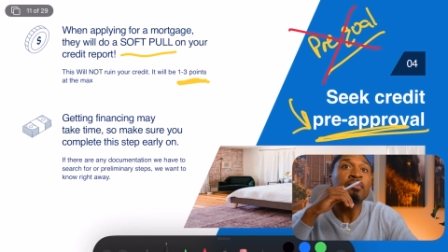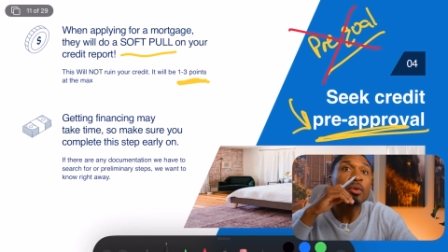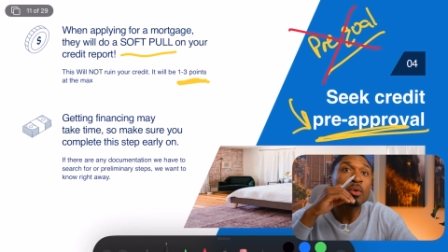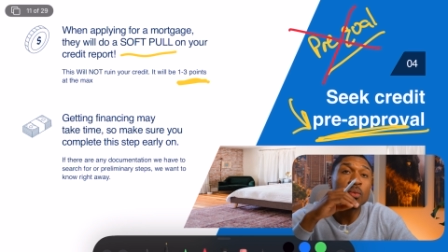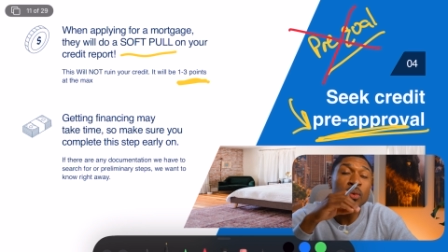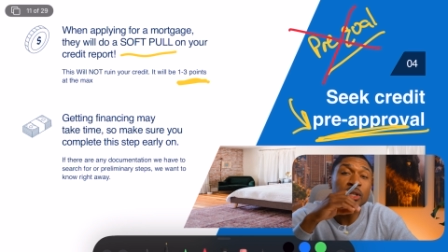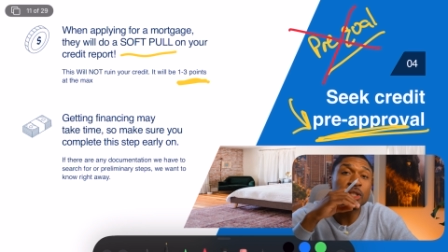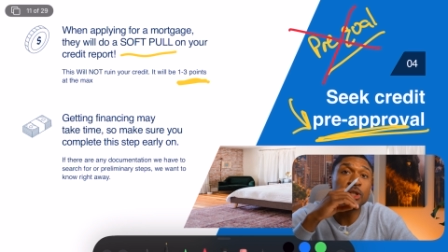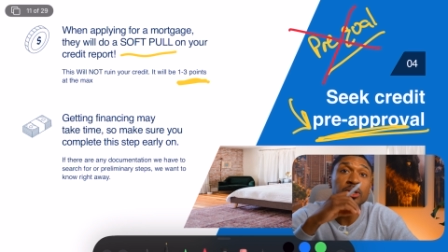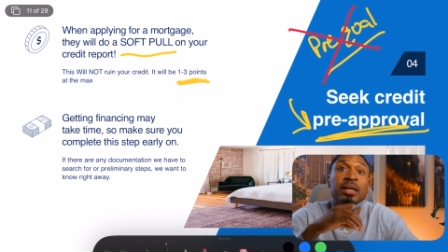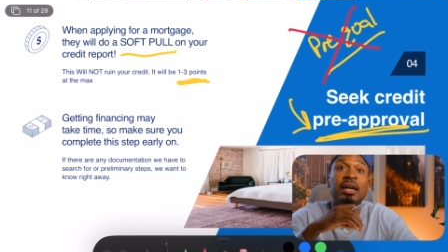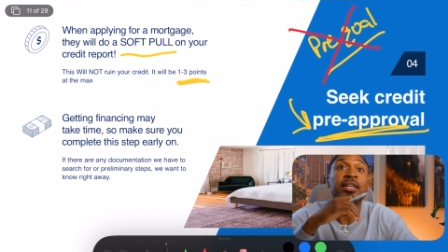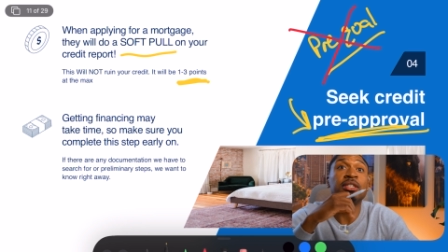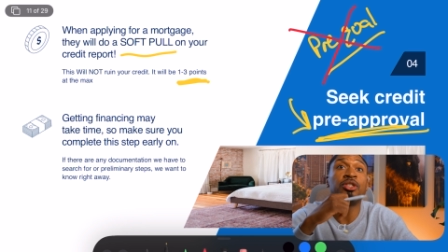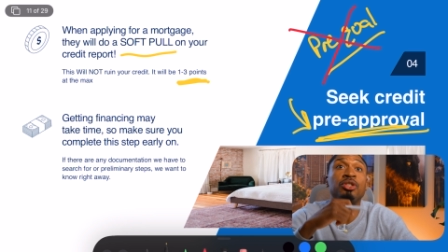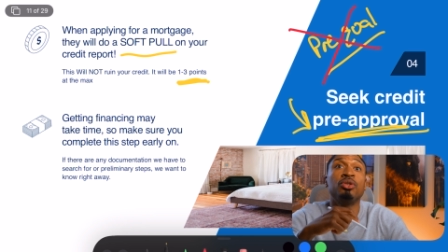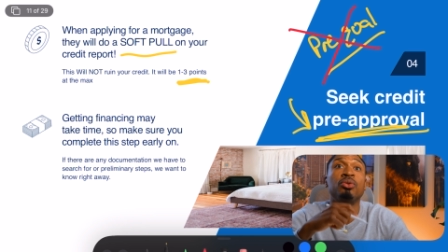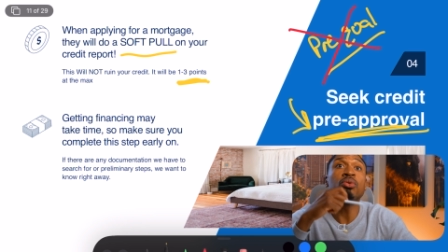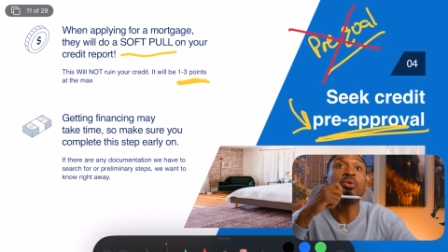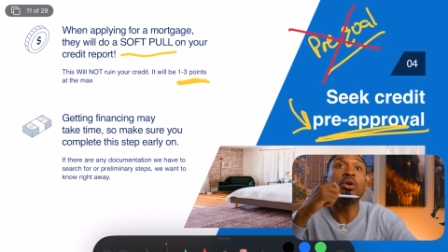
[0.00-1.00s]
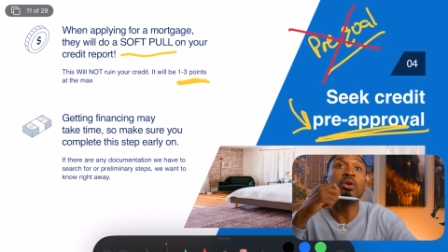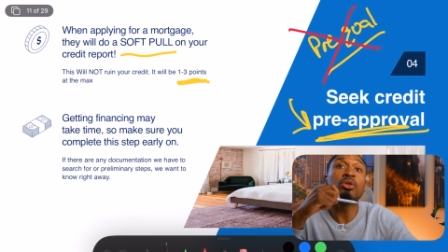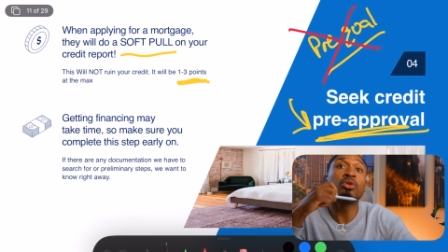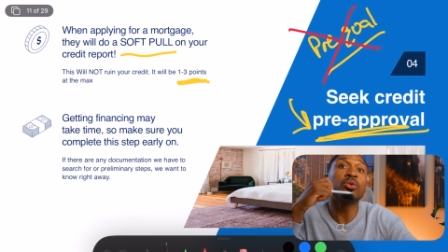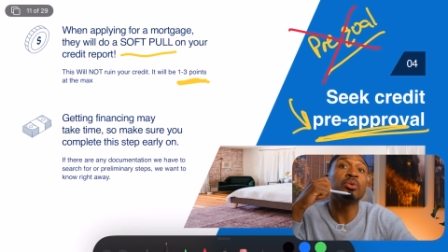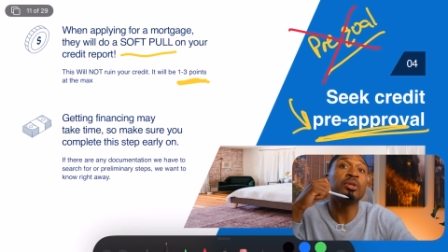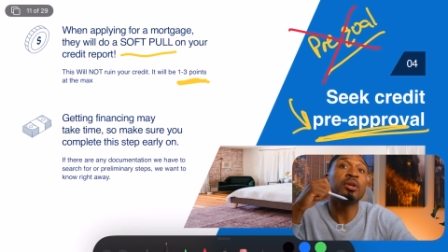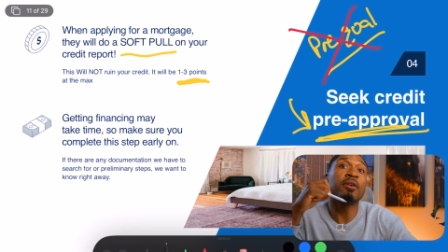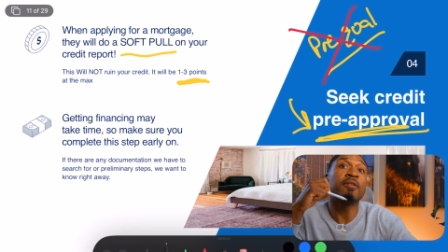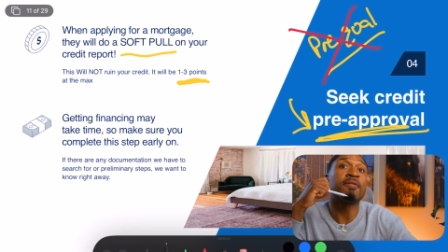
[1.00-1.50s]
once you guys do go
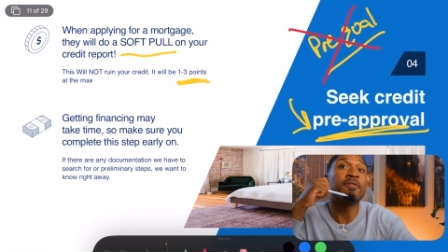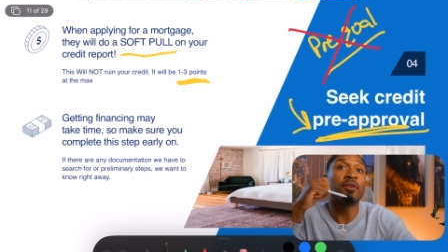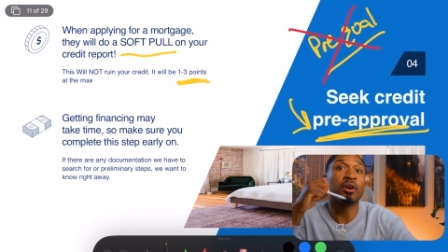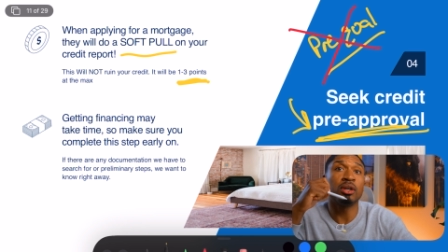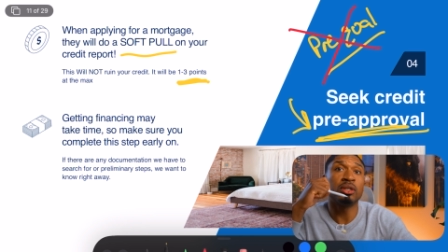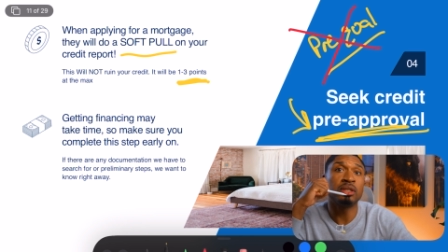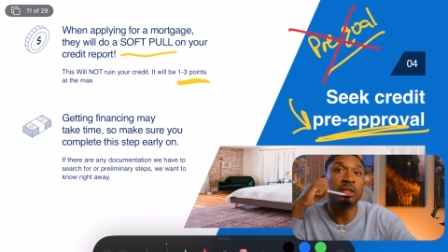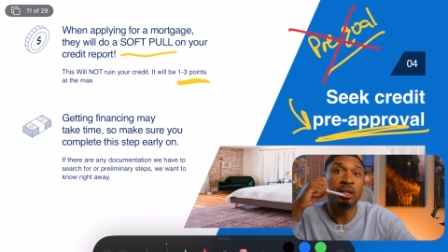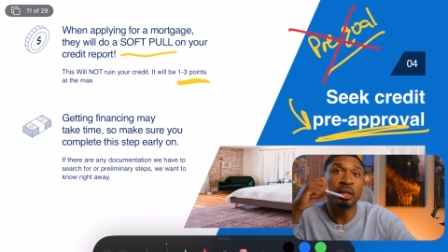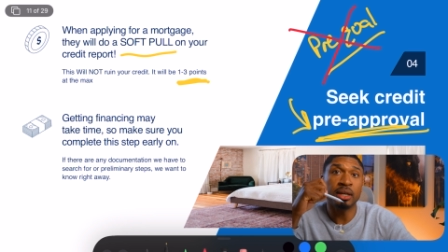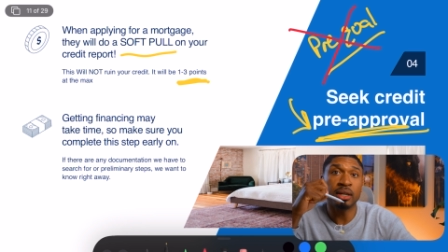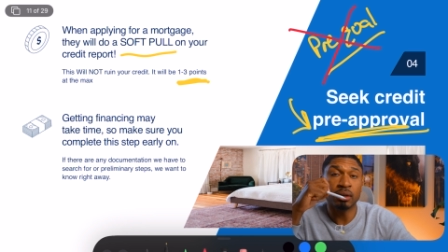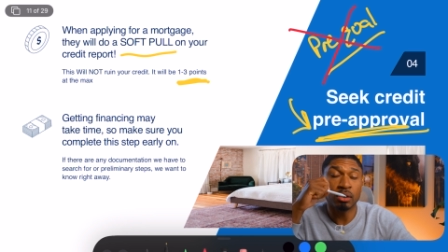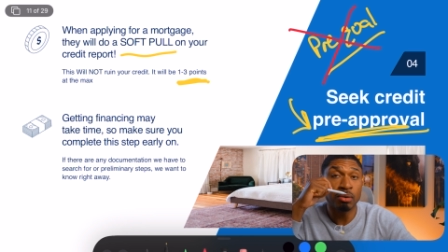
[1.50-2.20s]
through your first lender,